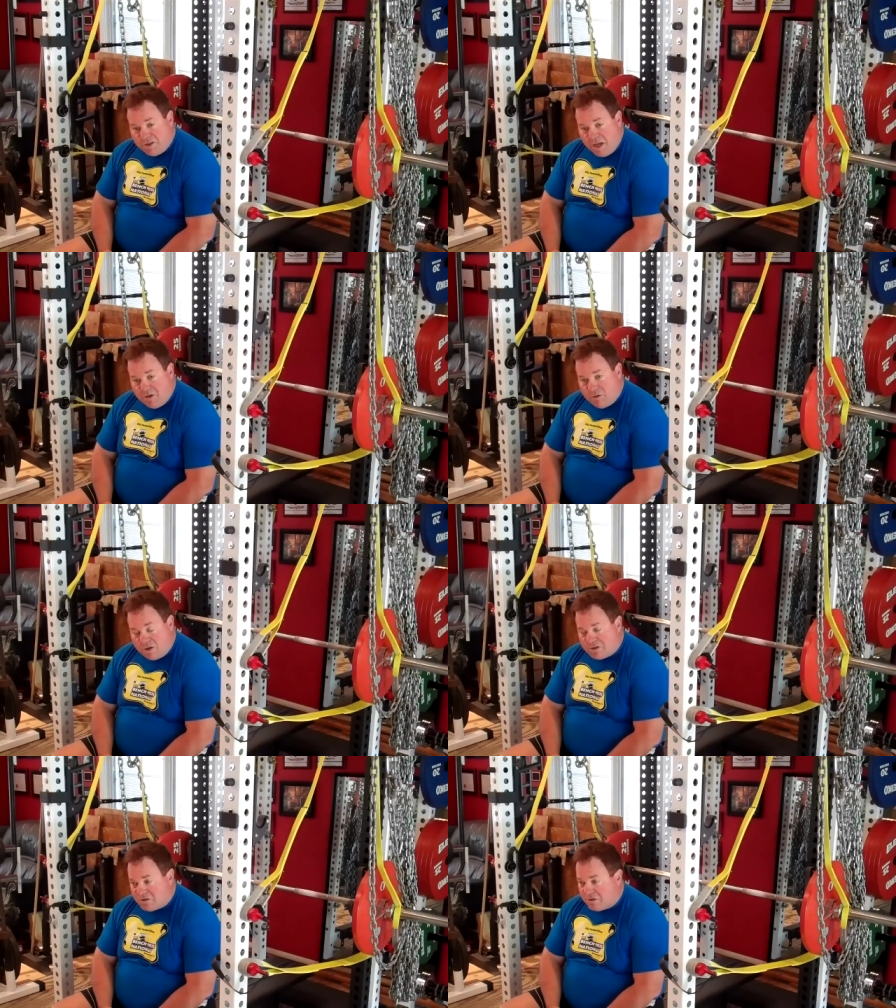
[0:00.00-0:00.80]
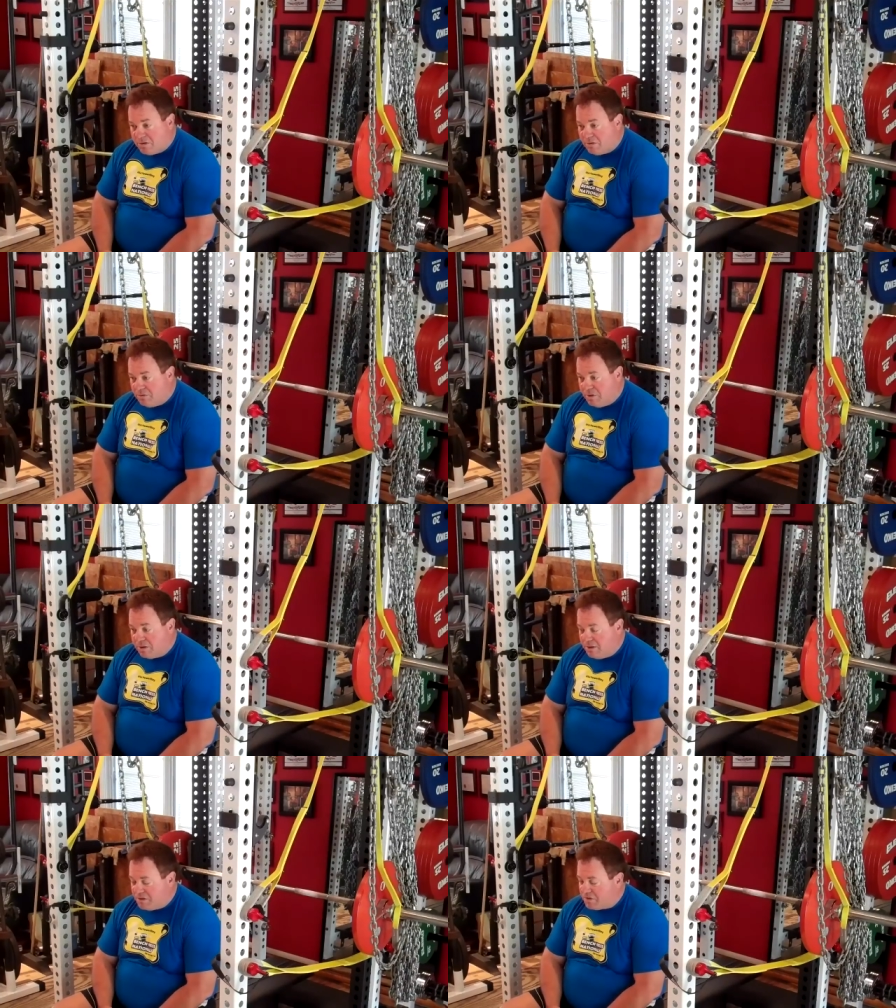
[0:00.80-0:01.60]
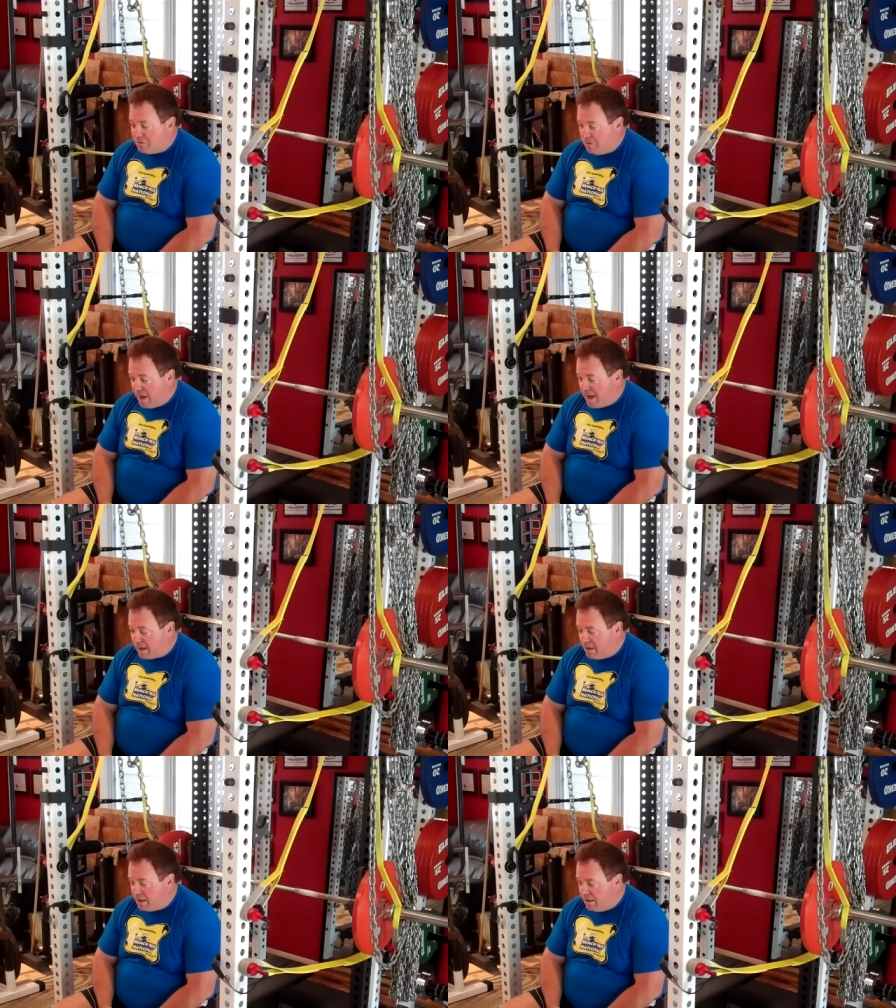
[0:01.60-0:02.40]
of J-hooks with this rack.